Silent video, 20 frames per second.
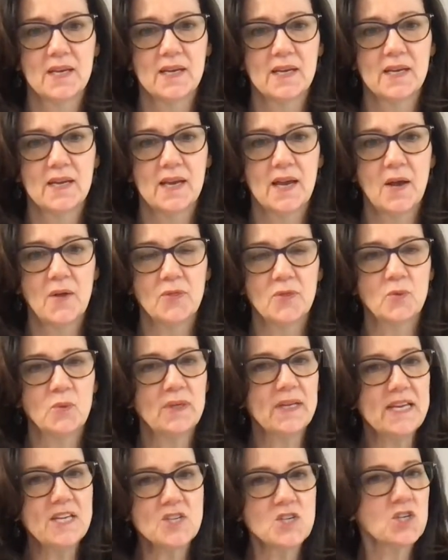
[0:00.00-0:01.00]
Now, the
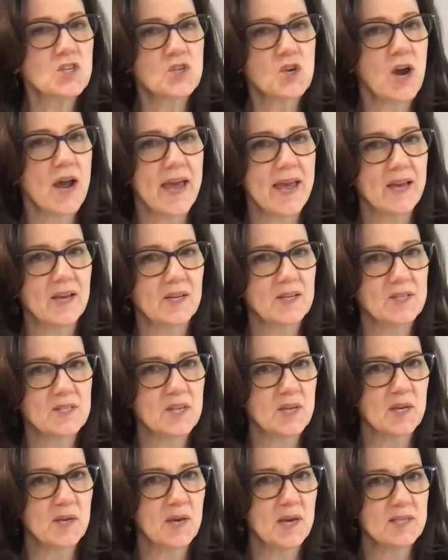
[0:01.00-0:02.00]
relational triangle is
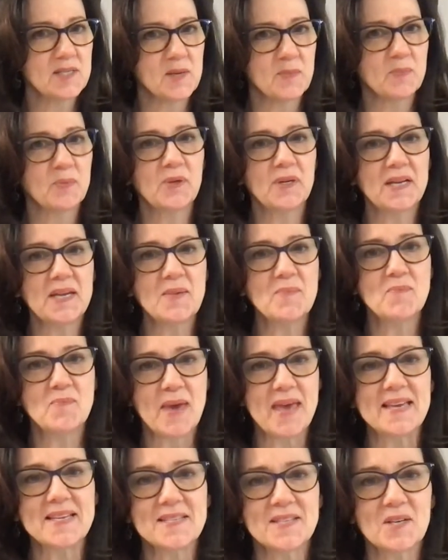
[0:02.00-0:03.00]
a pretty
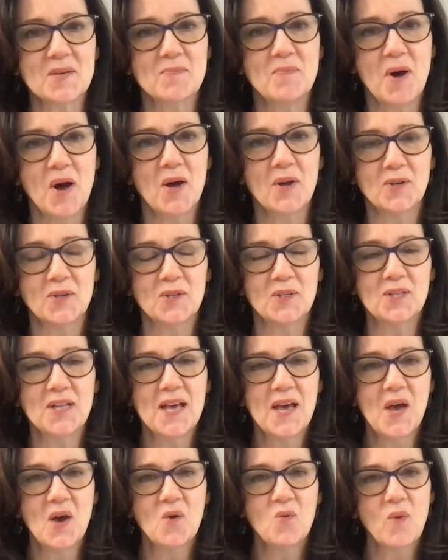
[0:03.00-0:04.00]
basic model
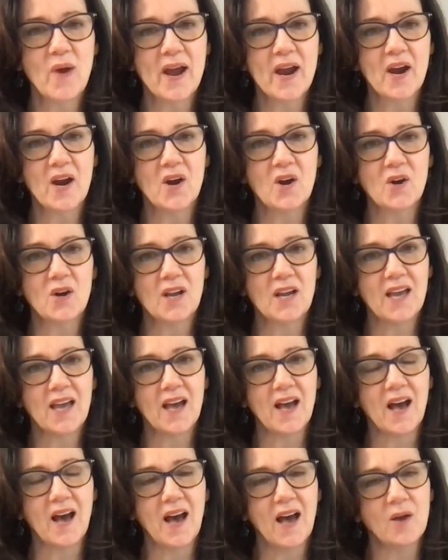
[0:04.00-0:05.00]
where
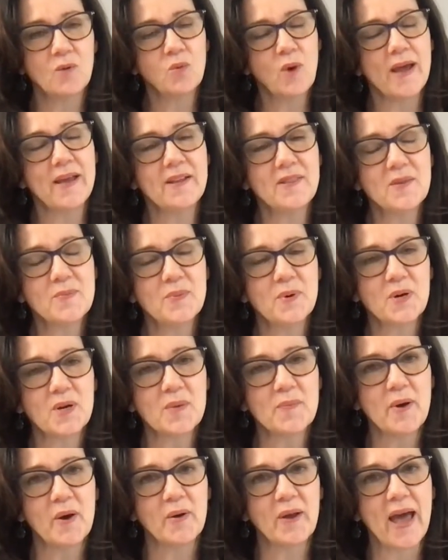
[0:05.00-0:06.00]
I write in the book
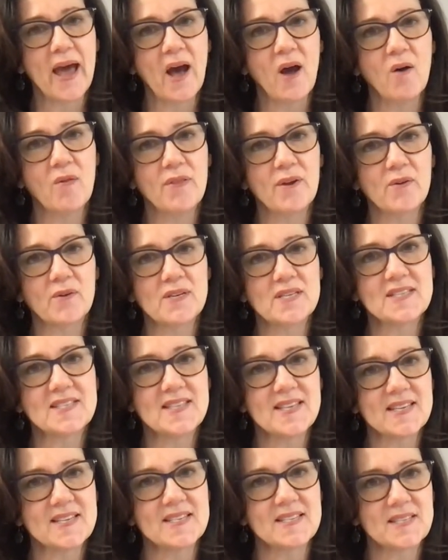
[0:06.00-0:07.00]
about how there is
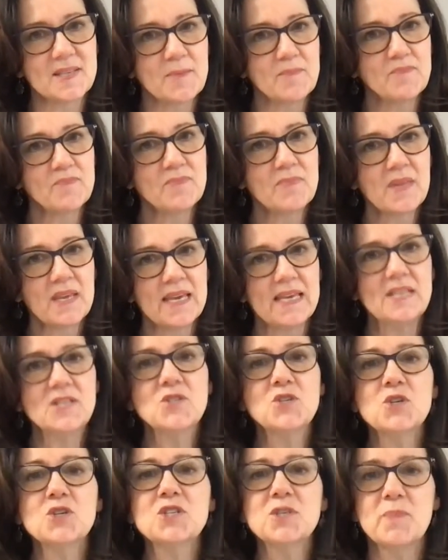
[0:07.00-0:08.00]
this
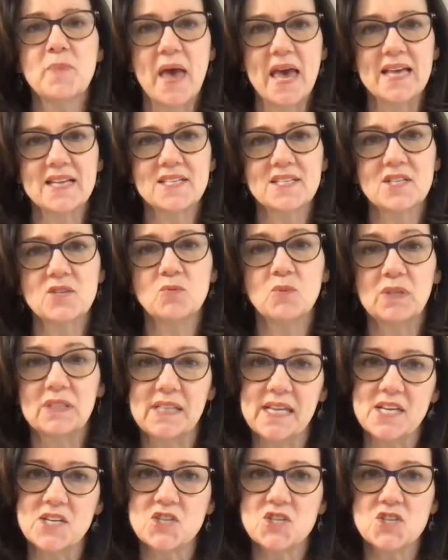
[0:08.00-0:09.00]
interdependent
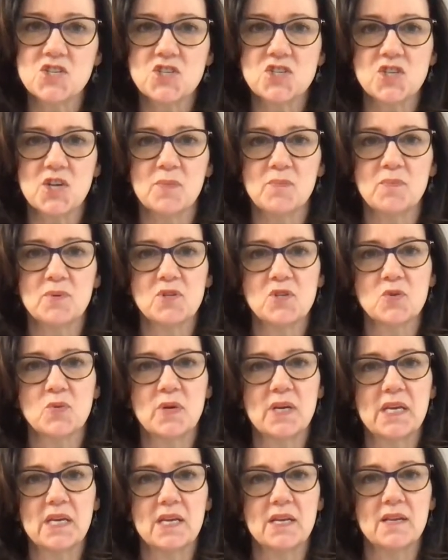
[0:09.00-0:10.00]
relationship
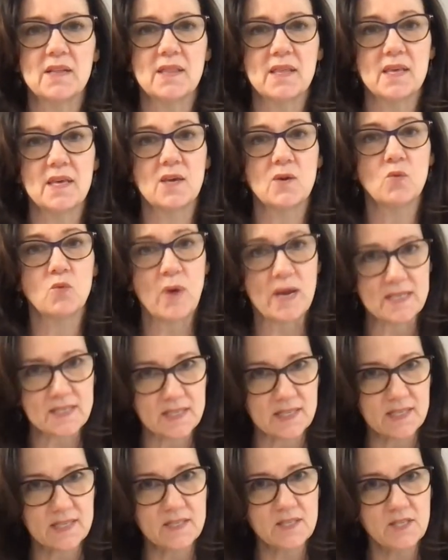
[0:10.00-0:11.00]
between the
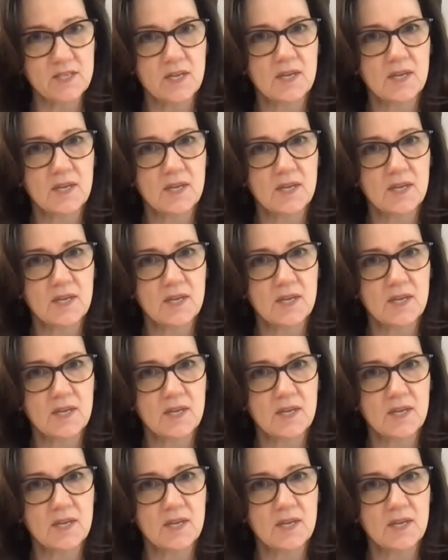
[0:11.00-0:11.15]
resident,